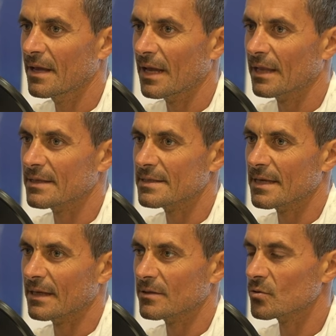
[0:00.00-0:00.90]
in
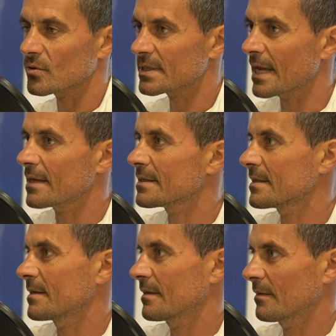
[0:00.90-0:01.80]
seeing
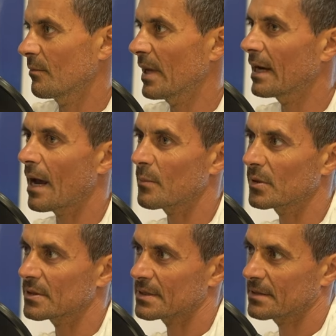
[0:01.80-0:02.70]
success, big
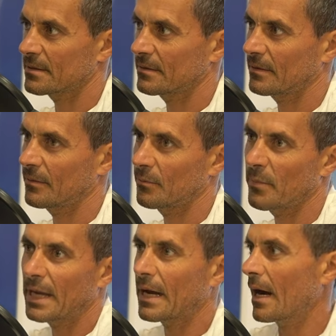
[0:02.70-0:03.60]
numbers,
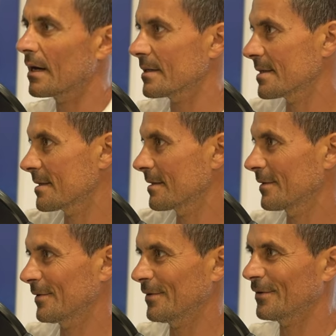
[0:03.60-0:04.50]
big cars,
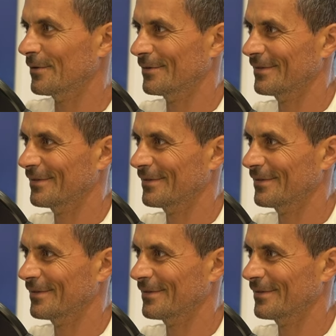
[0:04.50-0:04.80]
you know,